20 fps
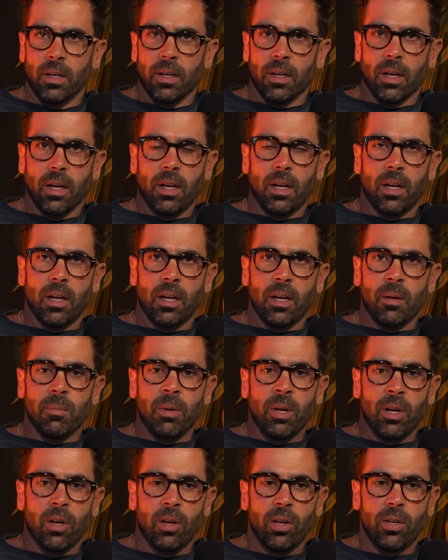
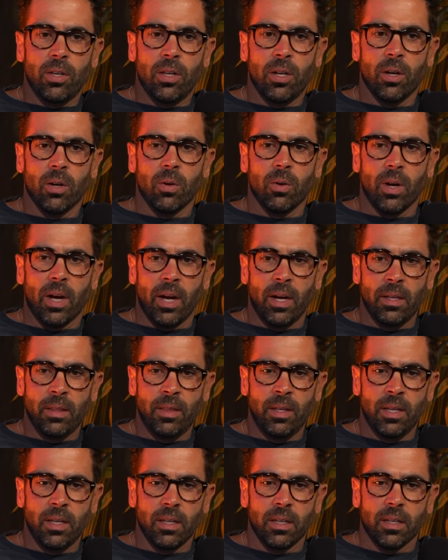I
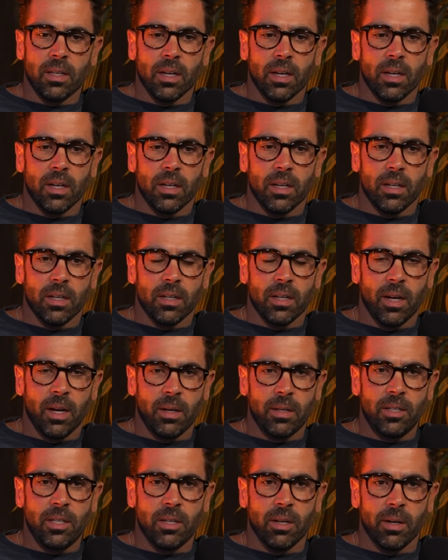think, I
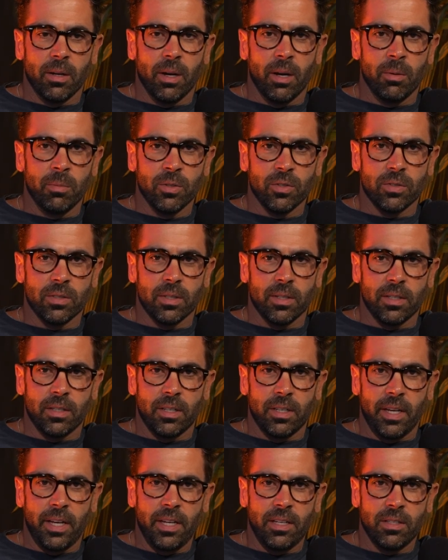almost
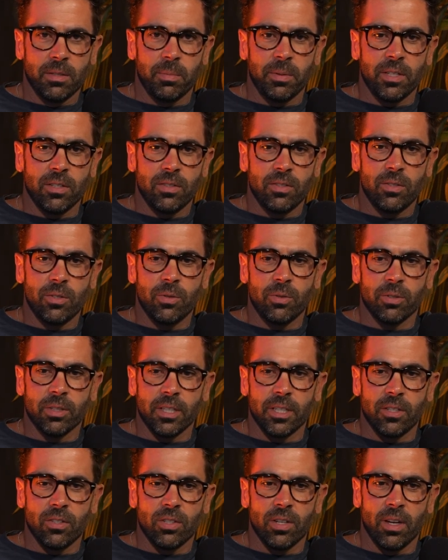hate to be too
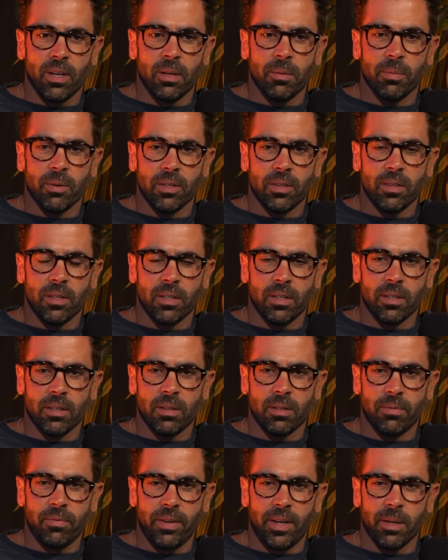cliche, but
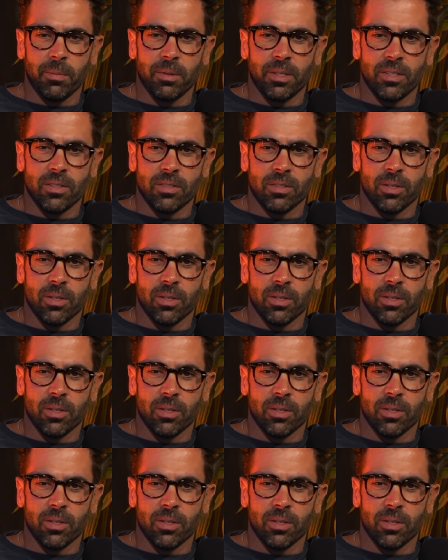the family is